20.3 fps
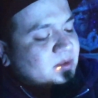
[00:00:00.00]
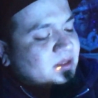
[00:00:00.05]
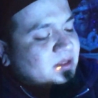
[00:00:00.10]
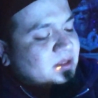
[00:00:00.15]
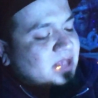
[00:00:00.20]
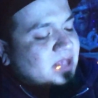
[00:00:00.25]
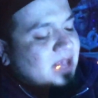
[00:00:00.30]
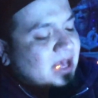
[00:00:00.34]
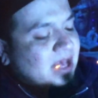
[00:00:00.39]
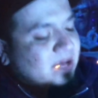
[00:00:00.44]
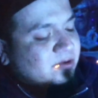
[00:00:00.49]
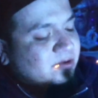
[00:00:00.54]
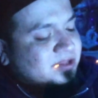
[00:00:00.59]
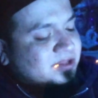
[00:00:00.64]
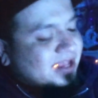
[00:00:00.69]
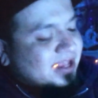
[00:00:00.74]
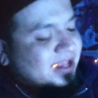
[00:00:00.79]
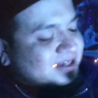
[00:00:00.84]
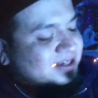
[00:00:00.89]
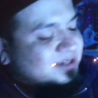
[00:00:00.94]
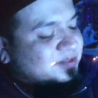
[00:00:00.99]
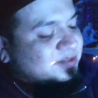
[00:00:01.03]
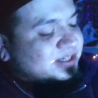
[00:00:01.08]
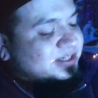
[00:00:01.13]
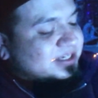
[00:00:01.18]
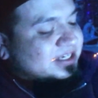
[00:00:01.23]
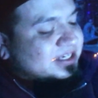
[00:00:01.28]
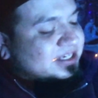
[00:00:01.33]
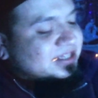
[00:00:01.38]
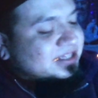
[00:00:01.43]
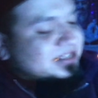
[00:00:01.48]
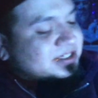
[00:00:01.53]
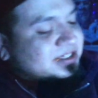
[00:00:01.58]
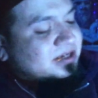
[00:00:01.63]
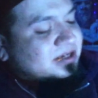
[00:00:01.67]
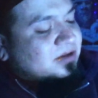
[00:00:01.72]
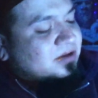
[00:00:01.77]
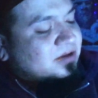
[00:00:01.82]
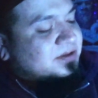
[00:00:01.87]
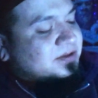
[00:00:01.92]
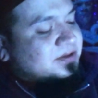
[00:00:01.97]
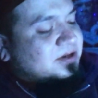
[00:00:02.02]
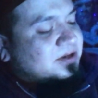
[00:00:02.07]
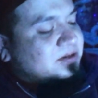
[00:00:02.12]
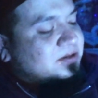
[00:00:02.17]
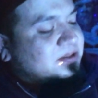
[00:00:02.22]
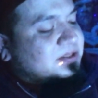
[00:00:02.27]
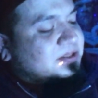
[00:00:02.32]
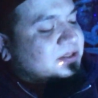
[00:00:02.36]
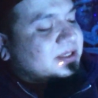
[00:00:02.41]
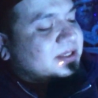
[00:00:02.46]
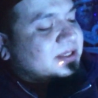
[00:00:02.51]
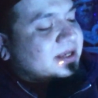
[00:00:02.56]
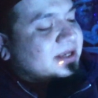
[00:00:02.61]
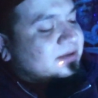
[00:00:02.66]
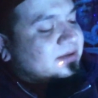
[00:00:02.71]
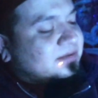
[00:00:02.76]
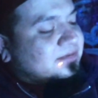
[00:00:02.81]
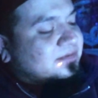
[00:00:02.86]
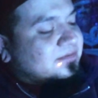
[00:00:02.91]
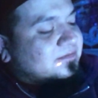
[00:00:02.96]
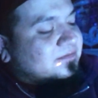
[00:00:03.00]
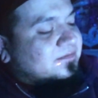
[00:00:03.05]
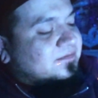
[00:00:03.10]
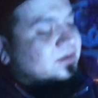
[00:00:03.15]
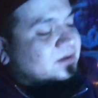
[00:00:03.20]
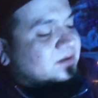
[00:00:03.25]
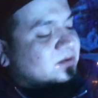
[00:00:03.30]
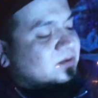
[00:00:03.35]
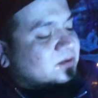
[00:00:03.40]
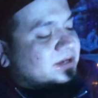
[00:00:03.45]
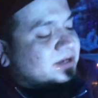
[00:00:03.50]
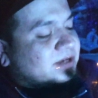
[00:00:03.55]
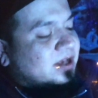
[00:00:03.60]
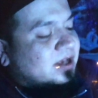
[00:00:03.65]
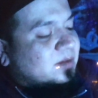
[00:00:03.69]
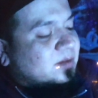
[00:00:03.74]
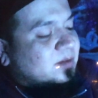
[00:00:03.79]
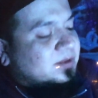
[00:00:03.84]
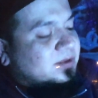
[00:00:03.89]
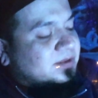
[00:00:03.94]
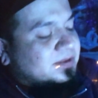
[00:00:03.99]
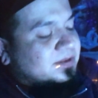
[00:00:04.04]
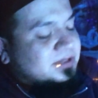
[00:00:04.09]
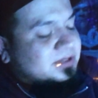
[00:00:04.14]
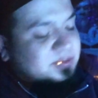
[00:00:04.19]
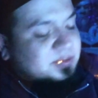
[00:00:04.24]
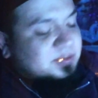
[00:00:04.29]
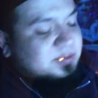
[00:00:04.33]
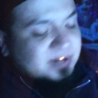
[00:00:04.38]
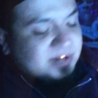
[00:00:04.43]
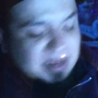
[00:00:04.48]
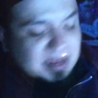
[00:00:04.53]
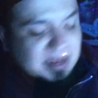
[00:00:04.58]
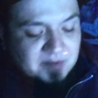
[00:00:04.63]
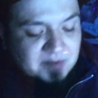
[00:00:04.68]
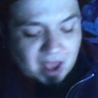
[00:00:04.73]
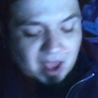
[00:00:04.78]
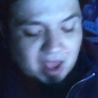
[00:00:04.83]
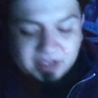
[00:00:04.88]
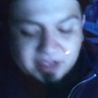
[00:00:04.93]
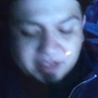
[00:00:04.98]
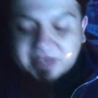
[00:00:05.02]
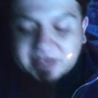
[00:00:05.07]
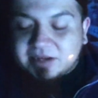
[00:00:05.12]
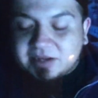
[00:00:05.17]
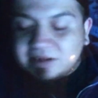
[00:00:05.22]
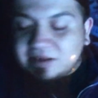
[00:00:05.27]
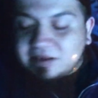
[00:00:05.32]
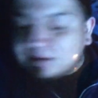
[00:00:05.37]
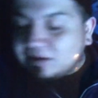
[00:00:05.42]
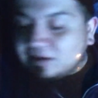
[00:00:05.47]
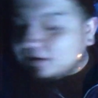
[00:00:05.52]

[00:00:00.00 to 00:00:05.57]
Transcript: I would like to be tasting all the notes that I feel would come with this, but I'm not getting it.